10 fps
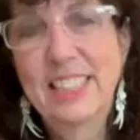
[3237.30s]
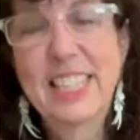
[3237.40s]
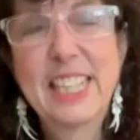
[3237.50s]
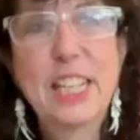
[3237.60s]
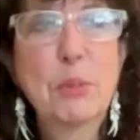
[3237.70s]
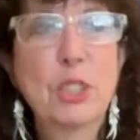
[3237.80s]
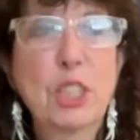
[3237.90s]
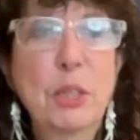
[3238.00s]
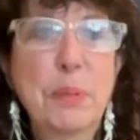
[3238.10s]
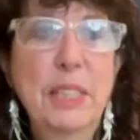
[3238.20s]
And I
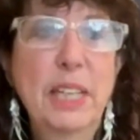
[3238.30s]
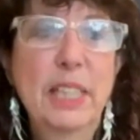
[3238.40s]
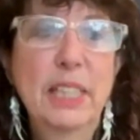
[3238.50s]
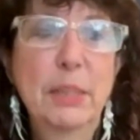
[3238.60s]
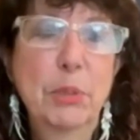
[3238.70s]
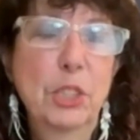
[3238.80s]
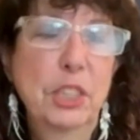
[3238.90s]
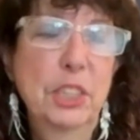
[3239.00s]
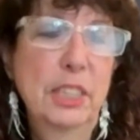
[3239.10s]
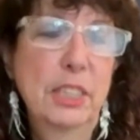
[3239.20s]
appreciate being on. I
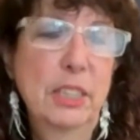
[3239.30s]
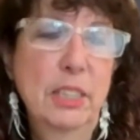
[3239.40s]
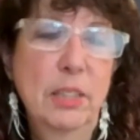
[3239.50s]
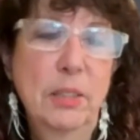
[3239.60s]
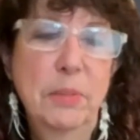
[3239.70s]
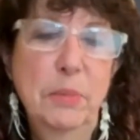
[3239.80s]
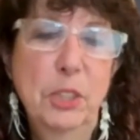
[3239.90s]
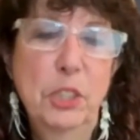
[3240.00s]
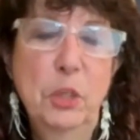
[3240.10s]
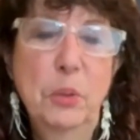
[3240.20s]
appreciate,
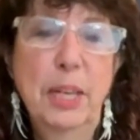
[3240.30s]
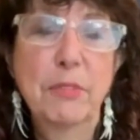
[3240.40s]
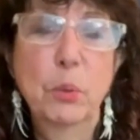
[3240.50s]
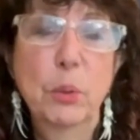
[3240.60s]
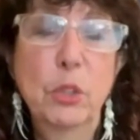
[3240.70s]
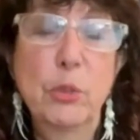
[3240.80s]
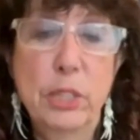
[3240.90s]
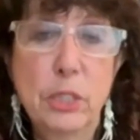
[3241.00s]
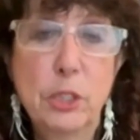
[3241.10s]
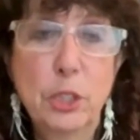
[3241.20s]
everyone who's
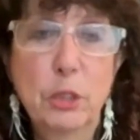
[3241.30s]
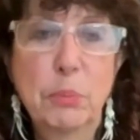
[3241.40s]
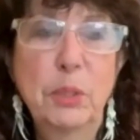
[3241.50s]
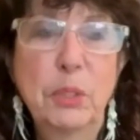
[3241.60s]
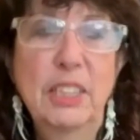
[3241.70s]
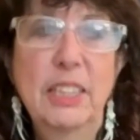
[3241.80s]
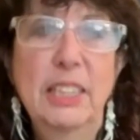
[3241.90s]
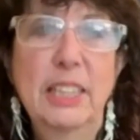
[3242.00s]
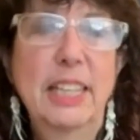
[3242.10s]
in your community.